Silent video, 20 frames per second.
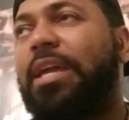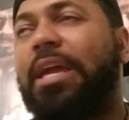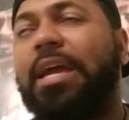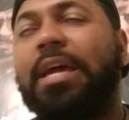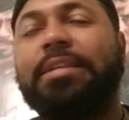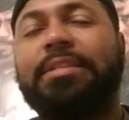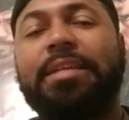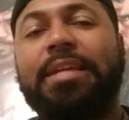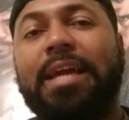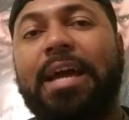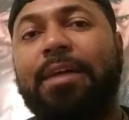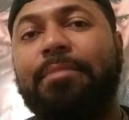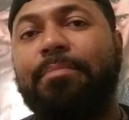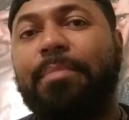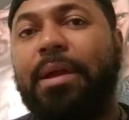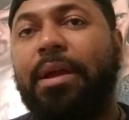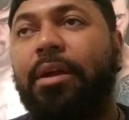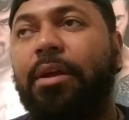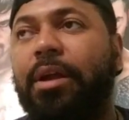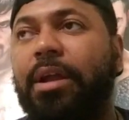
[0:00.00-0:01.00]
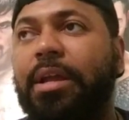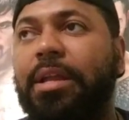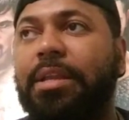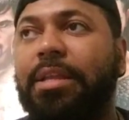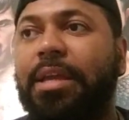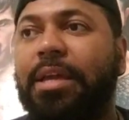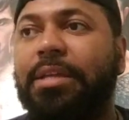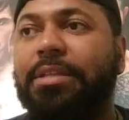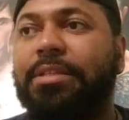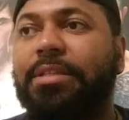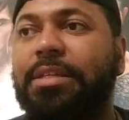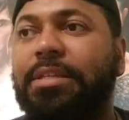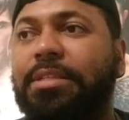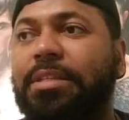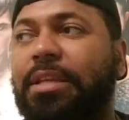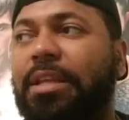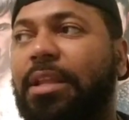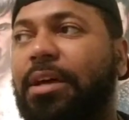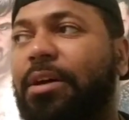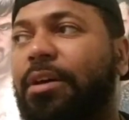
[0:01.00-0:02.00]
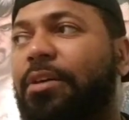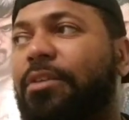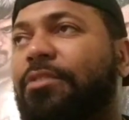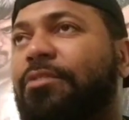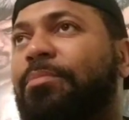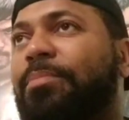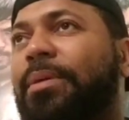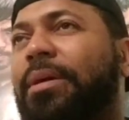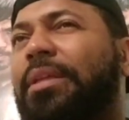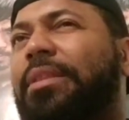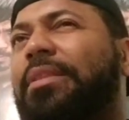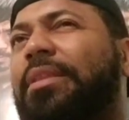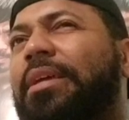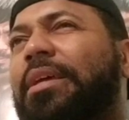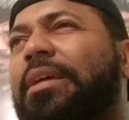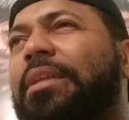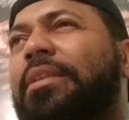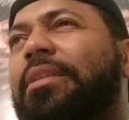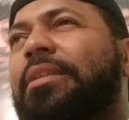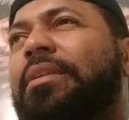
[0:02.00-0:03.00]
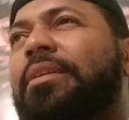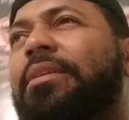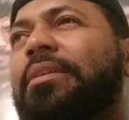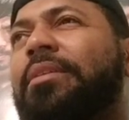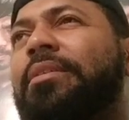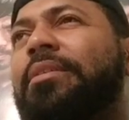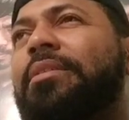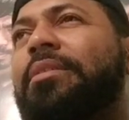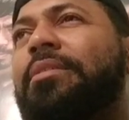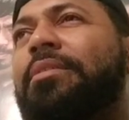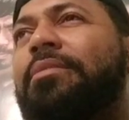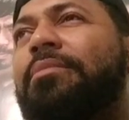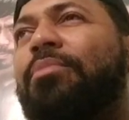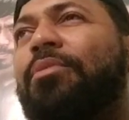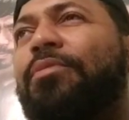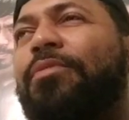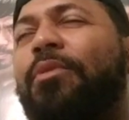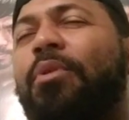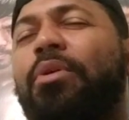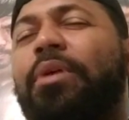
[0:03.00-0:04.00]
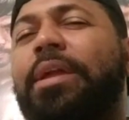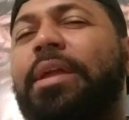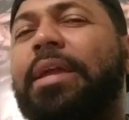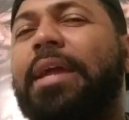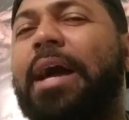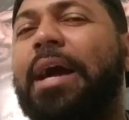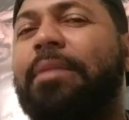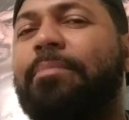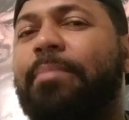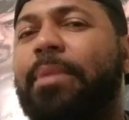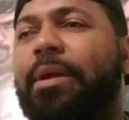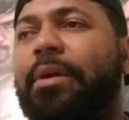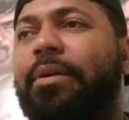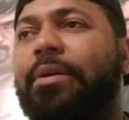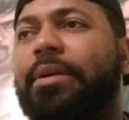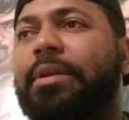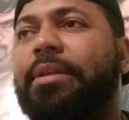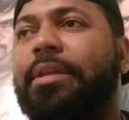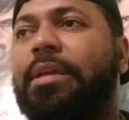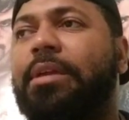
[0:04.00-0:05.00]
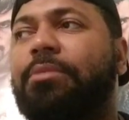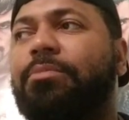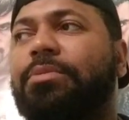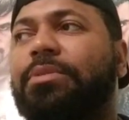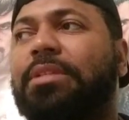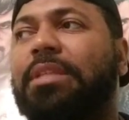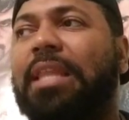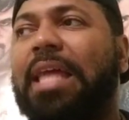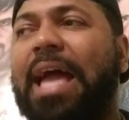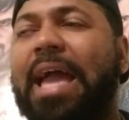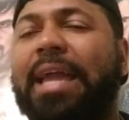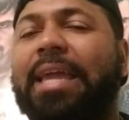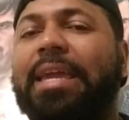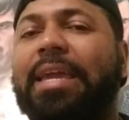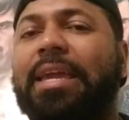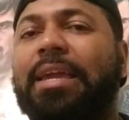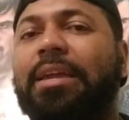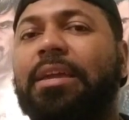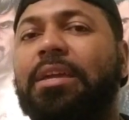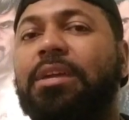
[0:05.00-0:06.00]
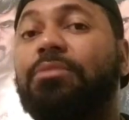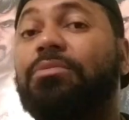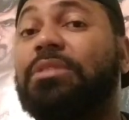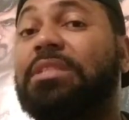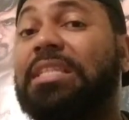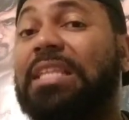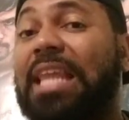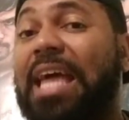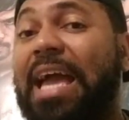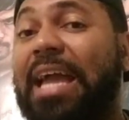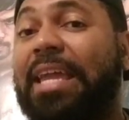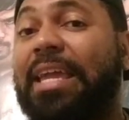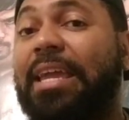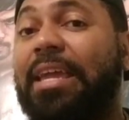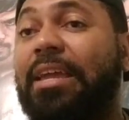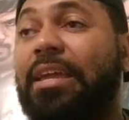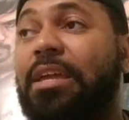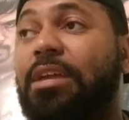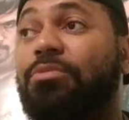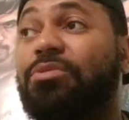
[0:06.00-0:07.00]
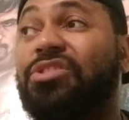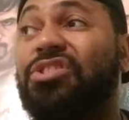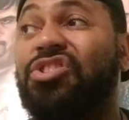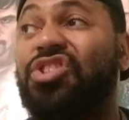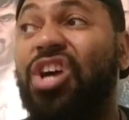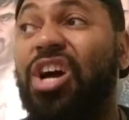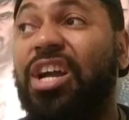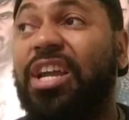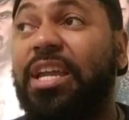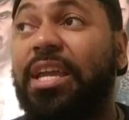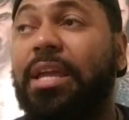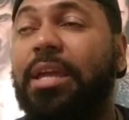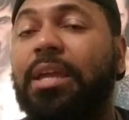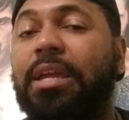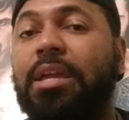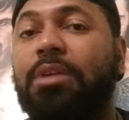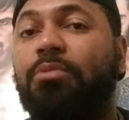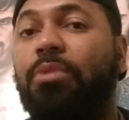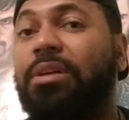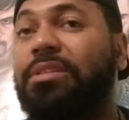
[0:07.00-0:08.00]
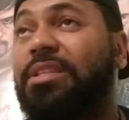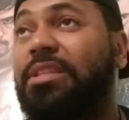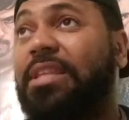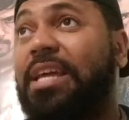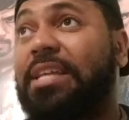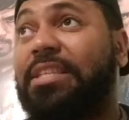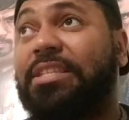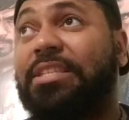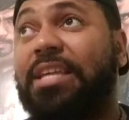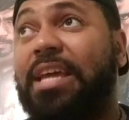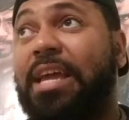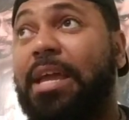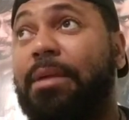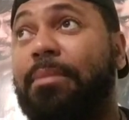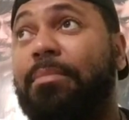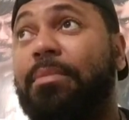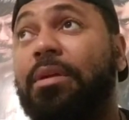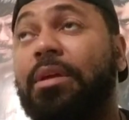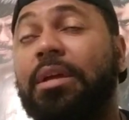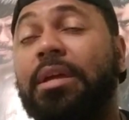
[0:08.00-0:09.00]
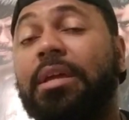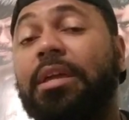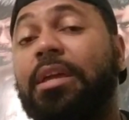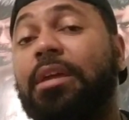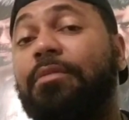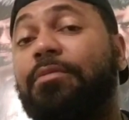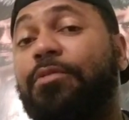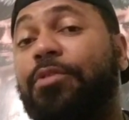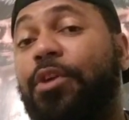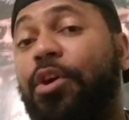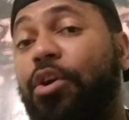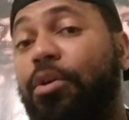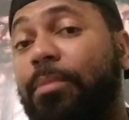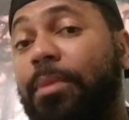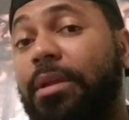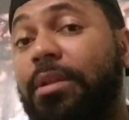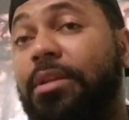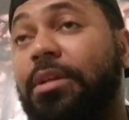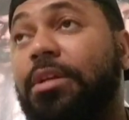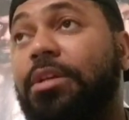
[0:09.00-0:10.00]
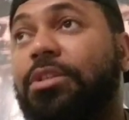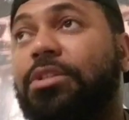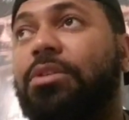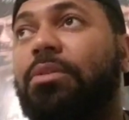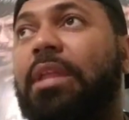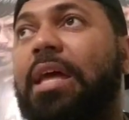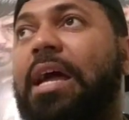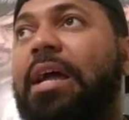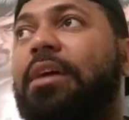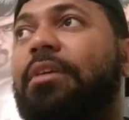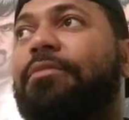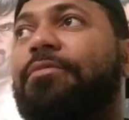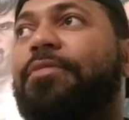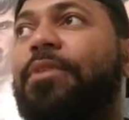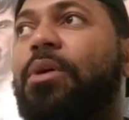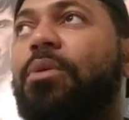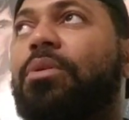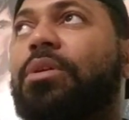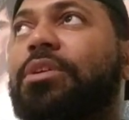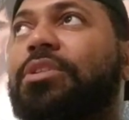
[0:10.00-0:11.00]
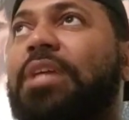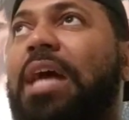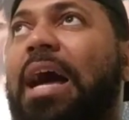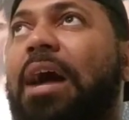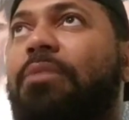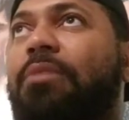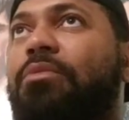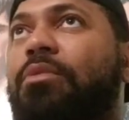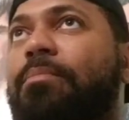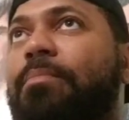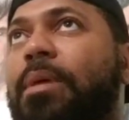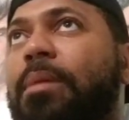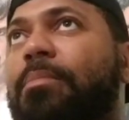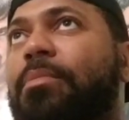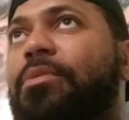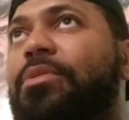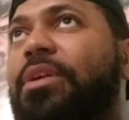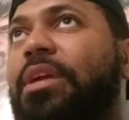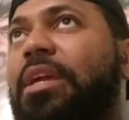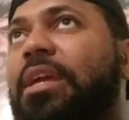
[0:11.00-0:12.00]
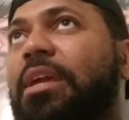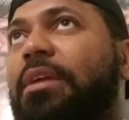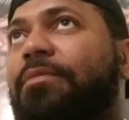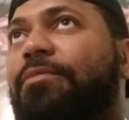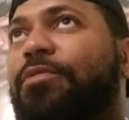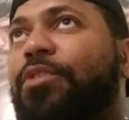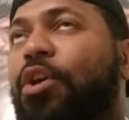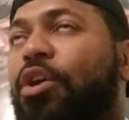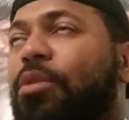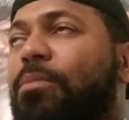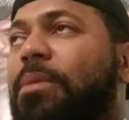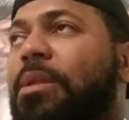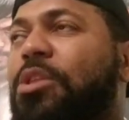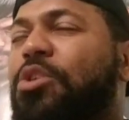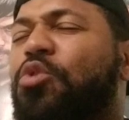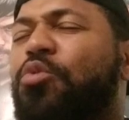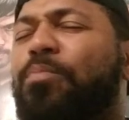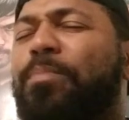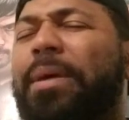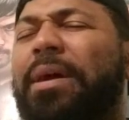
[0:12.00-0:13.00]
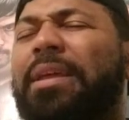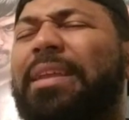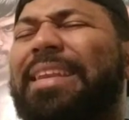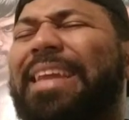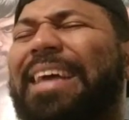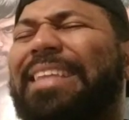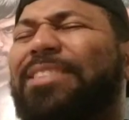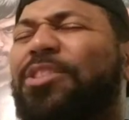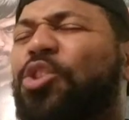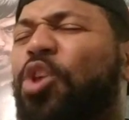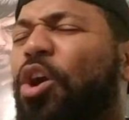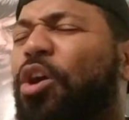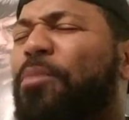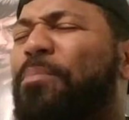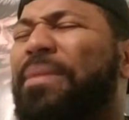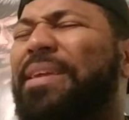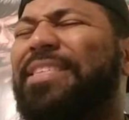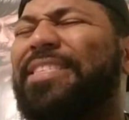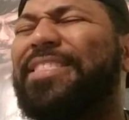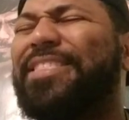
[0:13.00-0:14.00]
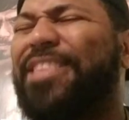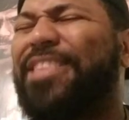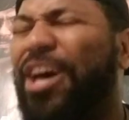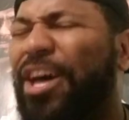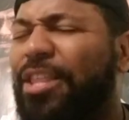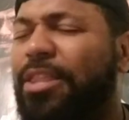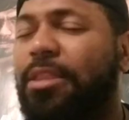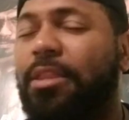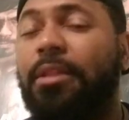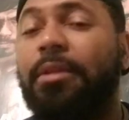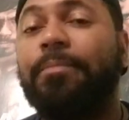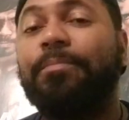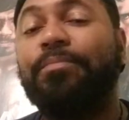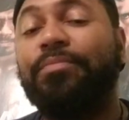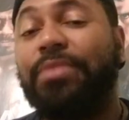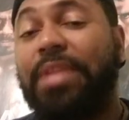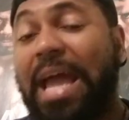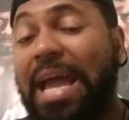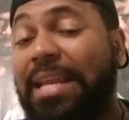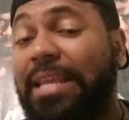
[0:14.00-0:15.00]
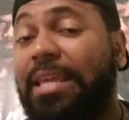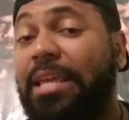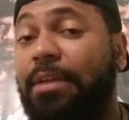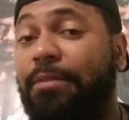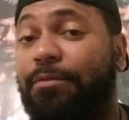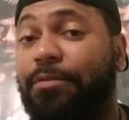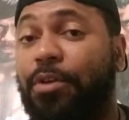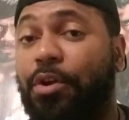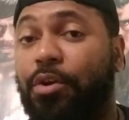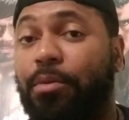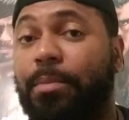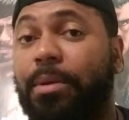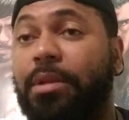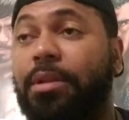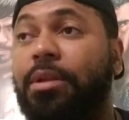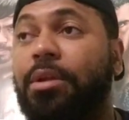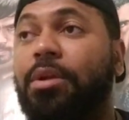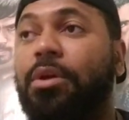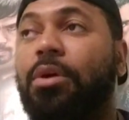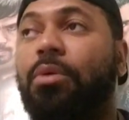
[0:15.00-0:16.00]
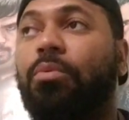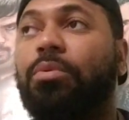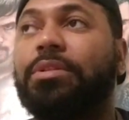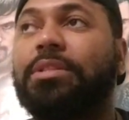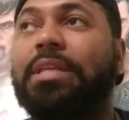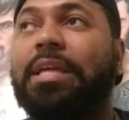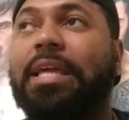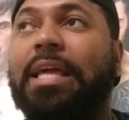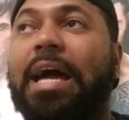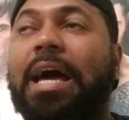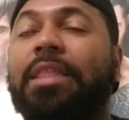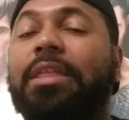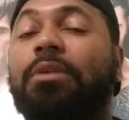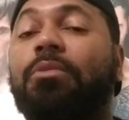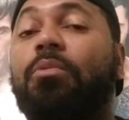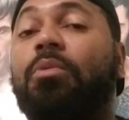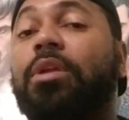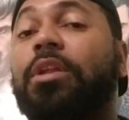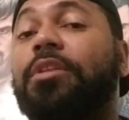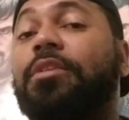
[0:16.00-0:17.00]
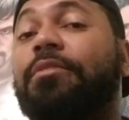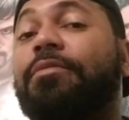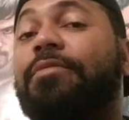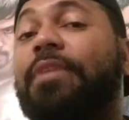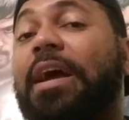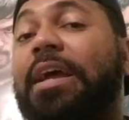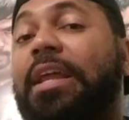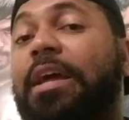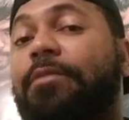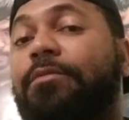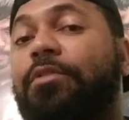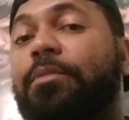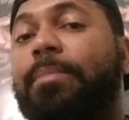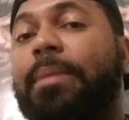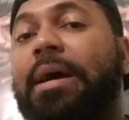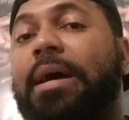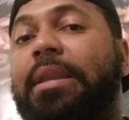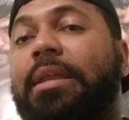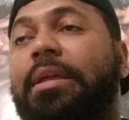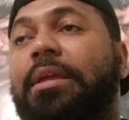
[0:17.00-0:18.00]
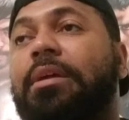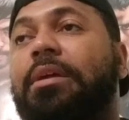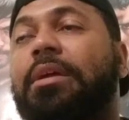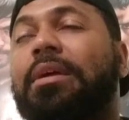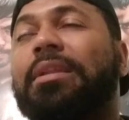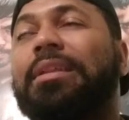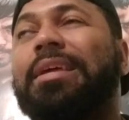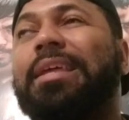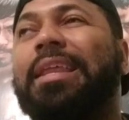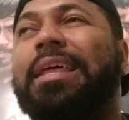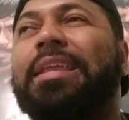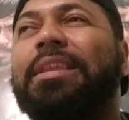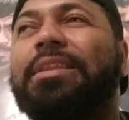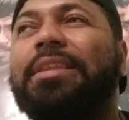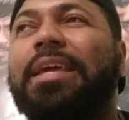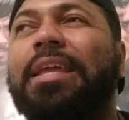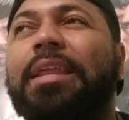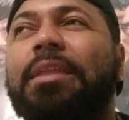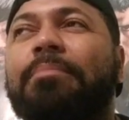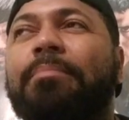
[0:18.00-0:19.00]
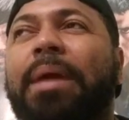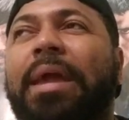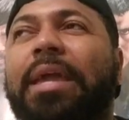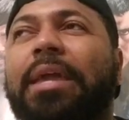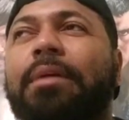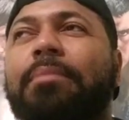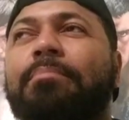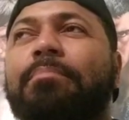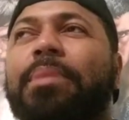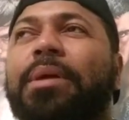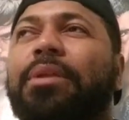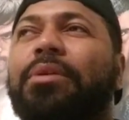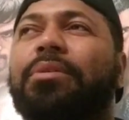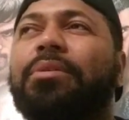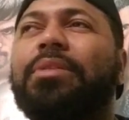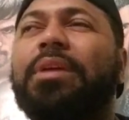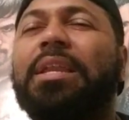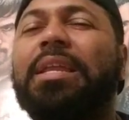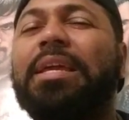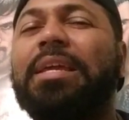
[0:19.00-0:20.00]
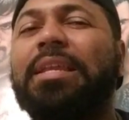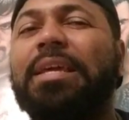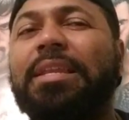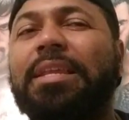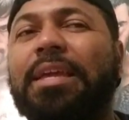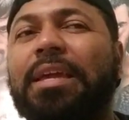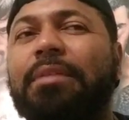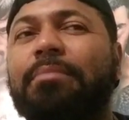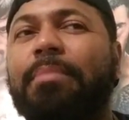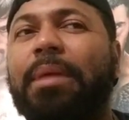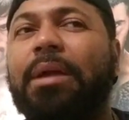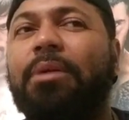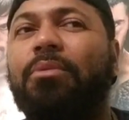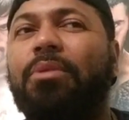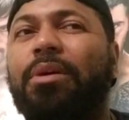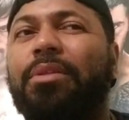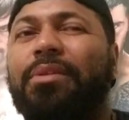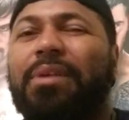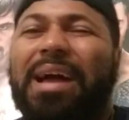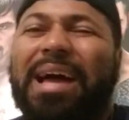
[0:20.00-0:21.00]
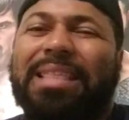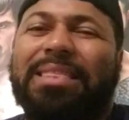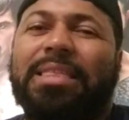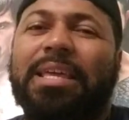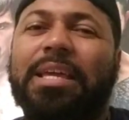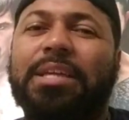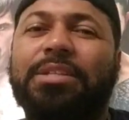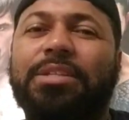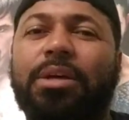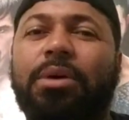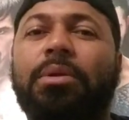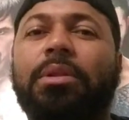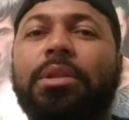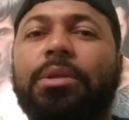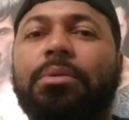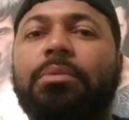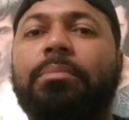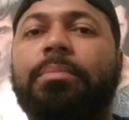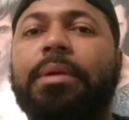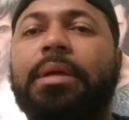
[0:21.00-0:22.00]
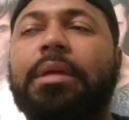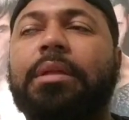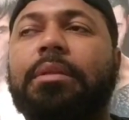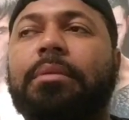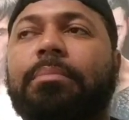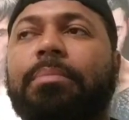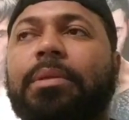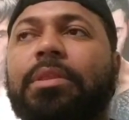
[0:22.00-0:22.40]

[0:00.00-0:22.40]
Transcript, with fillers: Yes, he got married. Yes, he's in love. But then before he got married, he was lacking. He was slacking. He was ducking. He wasn't that same Keith Thurman. So lack of focus. I remember the Keith Thurman, you better not duck me, thun. That Keith Thurman was the guy that wanted to fight everybody. Did it did it make him bitter that he didn't get Mayweather? I think so a little bit.